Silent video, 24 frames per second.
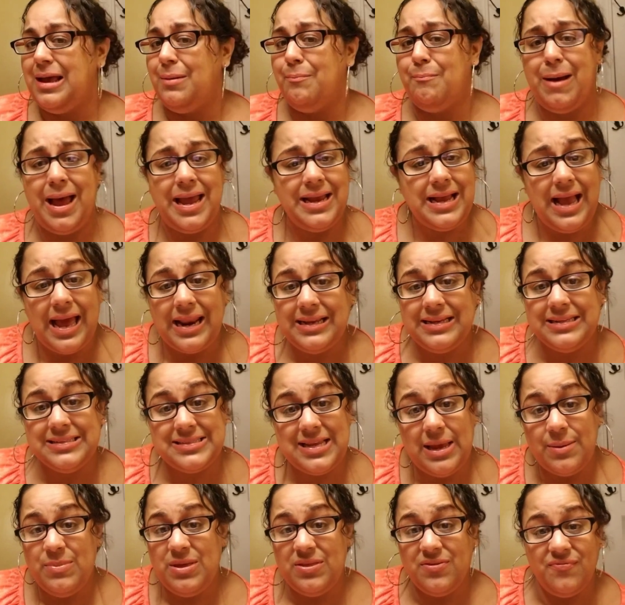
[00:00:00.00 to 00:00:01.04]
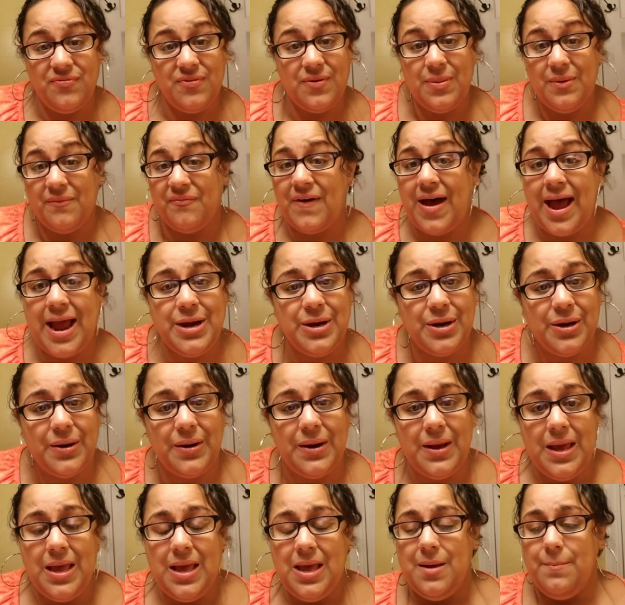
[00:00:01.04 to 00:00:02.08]
My God can save me from the
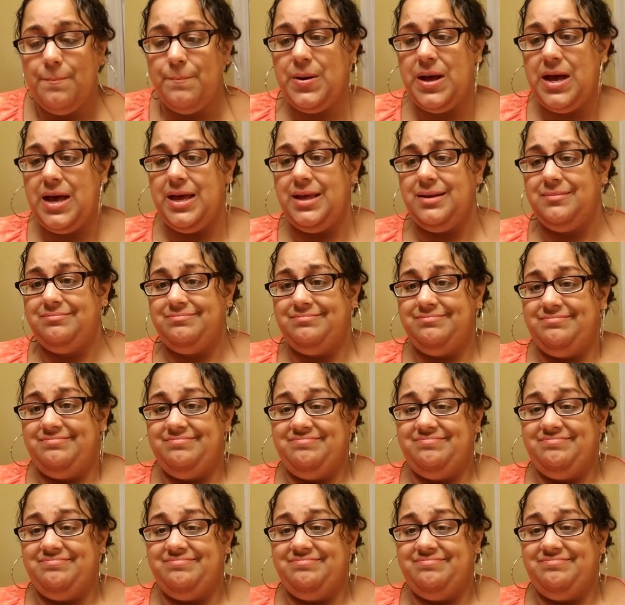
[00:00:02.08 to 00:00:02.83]
fire, but